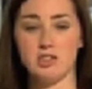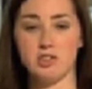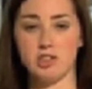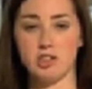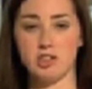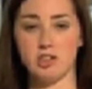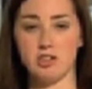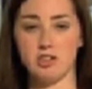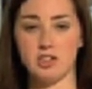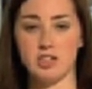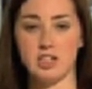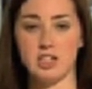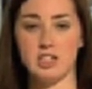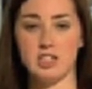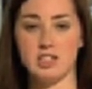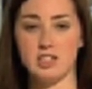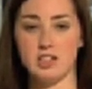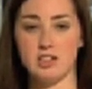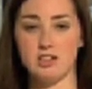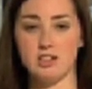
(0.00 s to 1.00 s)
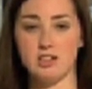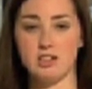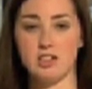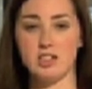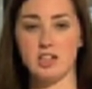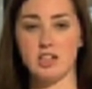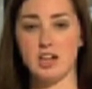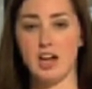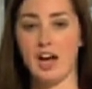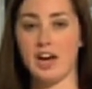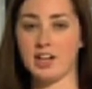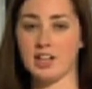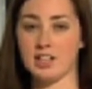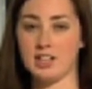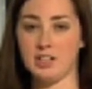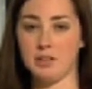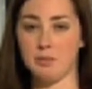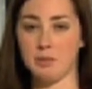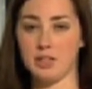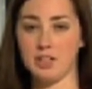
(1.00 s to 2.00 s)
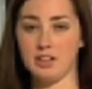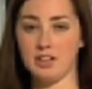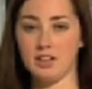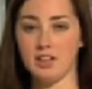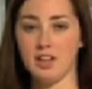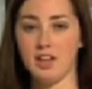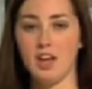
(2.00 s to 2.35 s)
children, seniors, and academia.